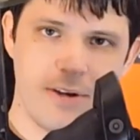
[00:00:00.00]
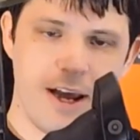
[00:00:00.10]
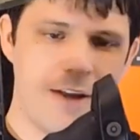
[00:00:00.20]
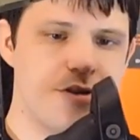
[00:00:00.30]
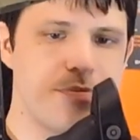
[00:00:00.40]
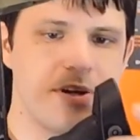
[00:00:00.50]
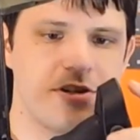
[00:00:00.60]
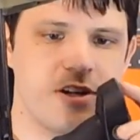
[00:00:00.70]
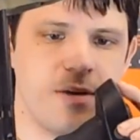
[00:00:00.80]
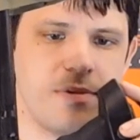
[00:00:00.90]
I just
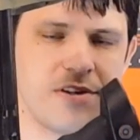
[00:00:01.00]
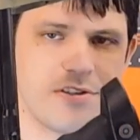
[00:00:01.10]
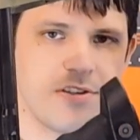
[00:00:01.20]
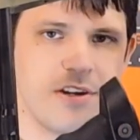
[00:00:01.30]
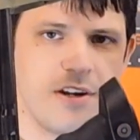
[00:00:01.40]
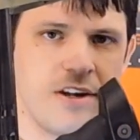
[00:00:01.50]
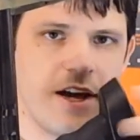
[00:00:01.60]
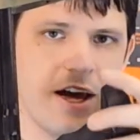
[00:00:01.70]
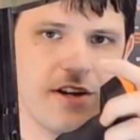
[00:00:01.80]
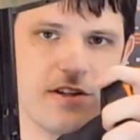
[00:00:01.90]
basically keep this
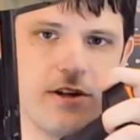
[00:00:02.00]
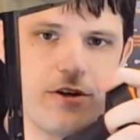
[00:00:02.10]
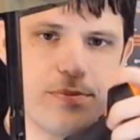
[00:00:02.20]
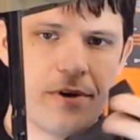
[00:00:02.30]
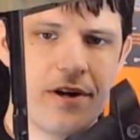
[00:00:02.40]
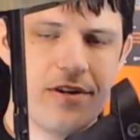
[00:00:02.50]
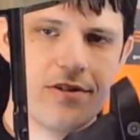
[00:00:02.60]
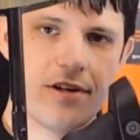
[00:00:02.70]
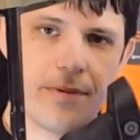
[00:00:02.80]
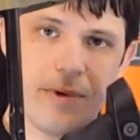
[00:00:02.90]
at its lowest point,
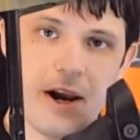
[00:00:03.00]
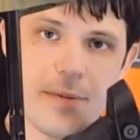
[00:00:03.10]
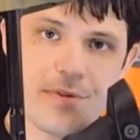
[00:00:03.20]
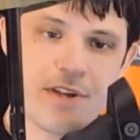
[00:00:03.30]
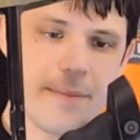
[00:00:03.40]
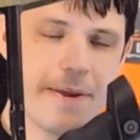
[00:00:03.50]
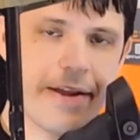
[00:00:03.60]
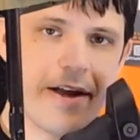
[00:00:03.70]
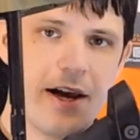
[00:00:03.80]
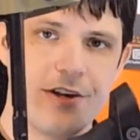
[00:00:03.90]
so when I'm snapping,
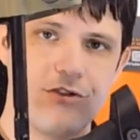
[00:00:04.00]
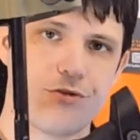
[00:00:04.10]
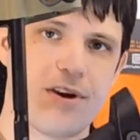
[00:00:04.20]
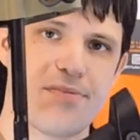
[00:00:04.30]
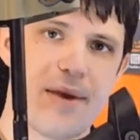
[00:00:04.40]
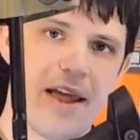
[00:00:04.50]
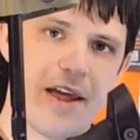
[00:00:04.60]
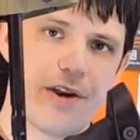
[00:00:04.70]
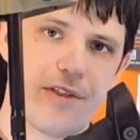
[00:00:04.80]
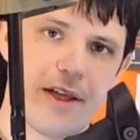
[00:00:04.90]
I can just rest my
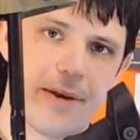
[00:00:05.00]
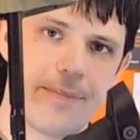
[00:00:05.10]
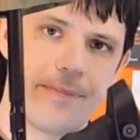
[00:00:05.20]
hand on that.